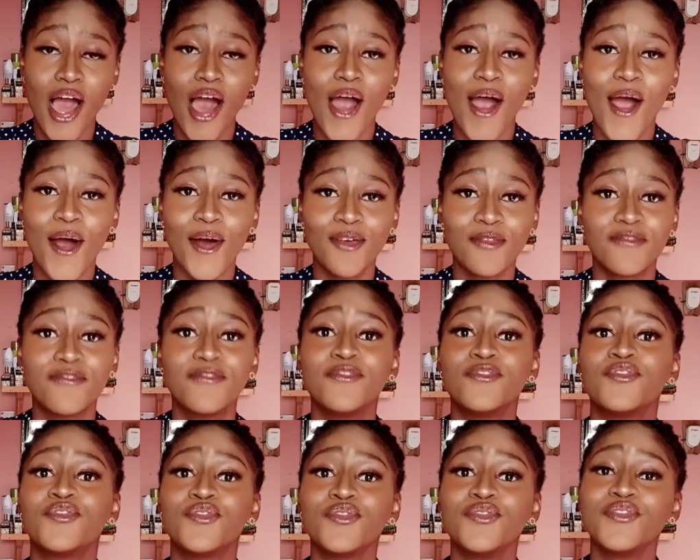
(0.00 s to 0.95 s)
of
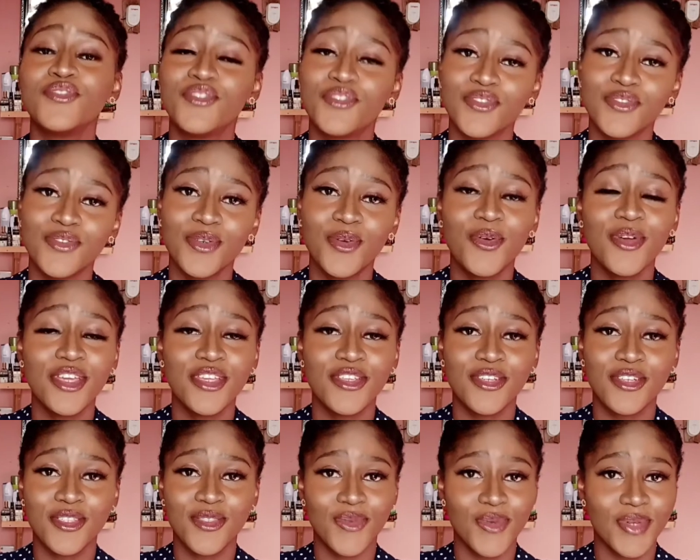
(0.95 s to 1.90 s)
to do in
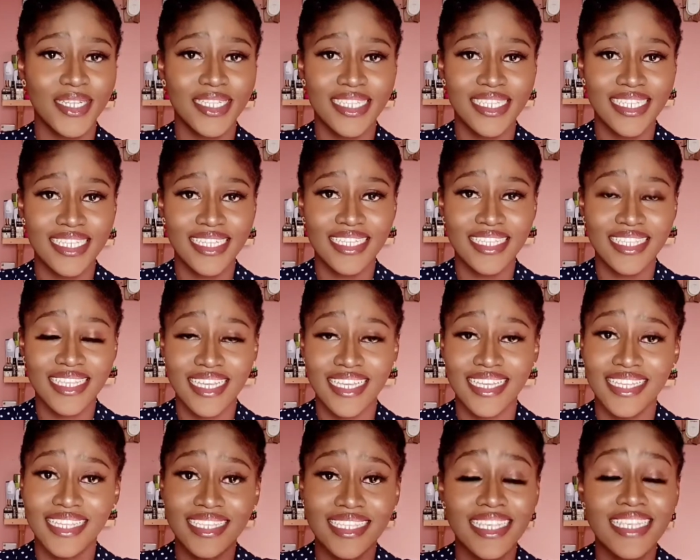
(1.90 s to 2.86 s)
your 20s
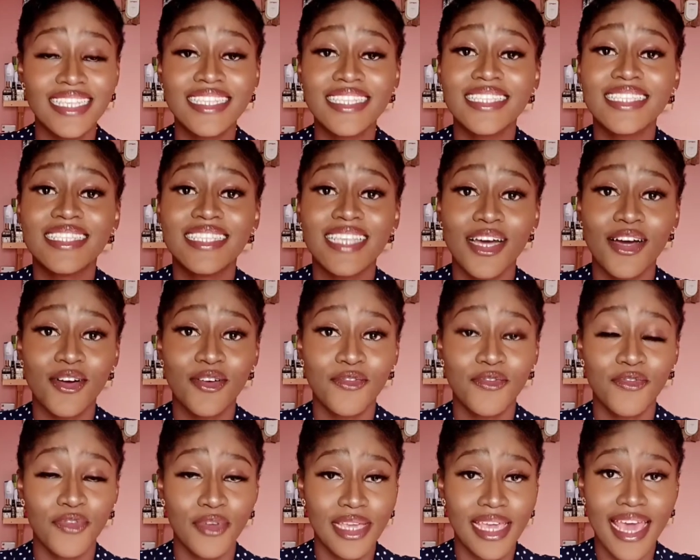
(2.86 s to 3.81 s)
is
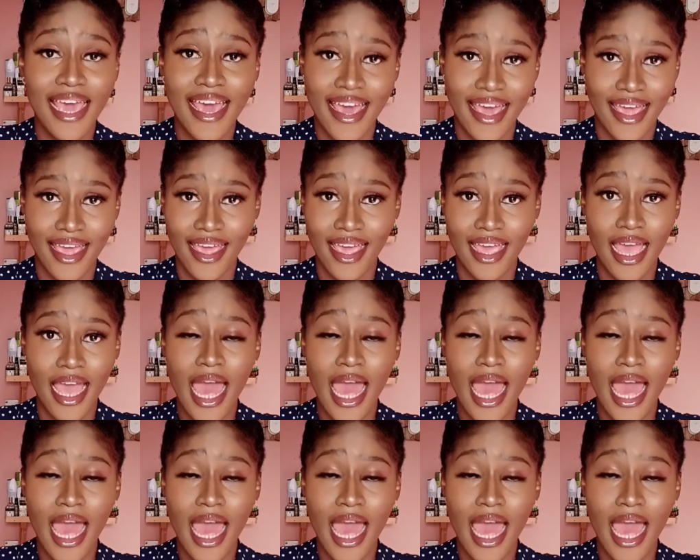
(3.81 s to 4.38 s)
self-care.